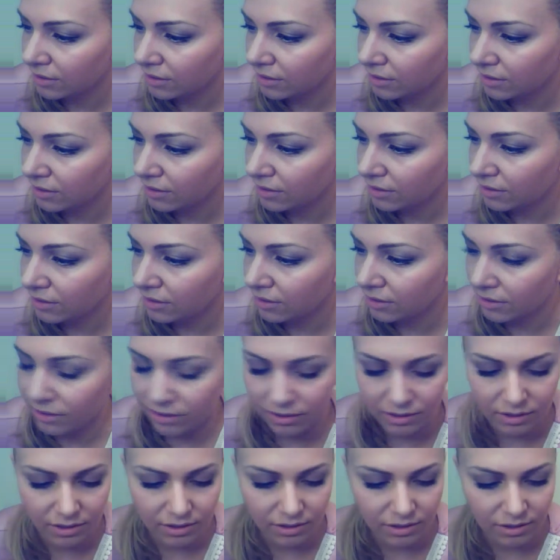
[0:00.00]

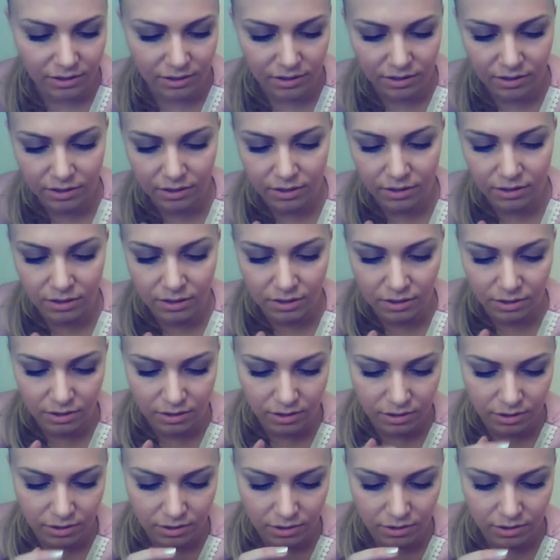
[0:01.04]

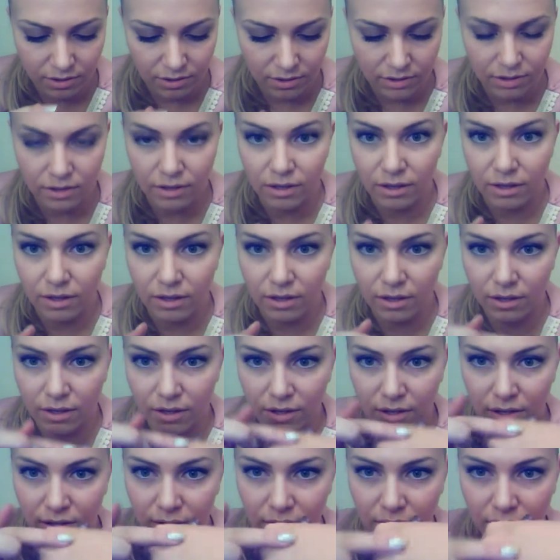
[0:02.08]

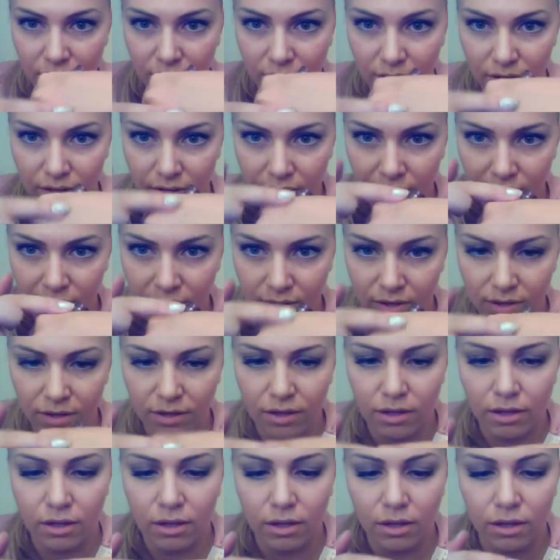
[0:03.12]

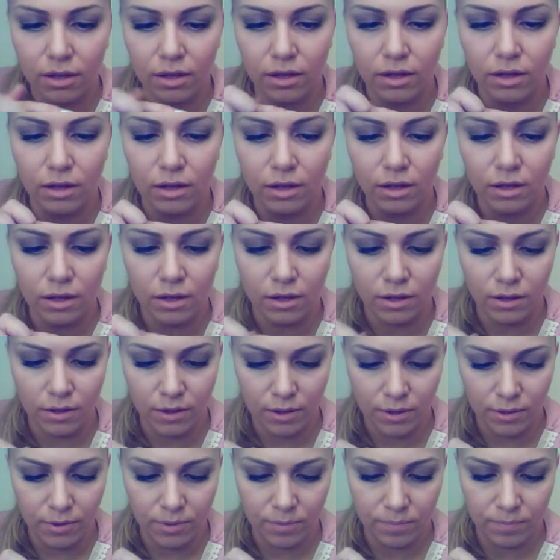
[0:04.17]

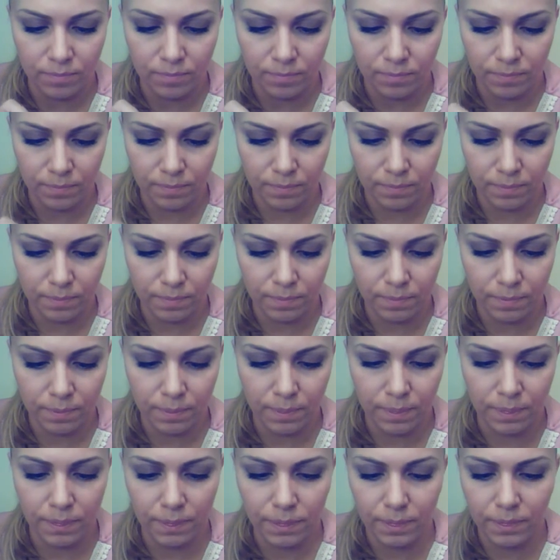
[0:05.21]

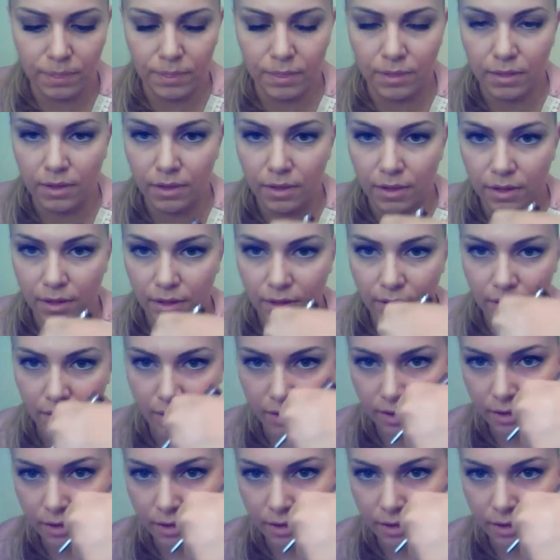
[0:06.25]
(silence)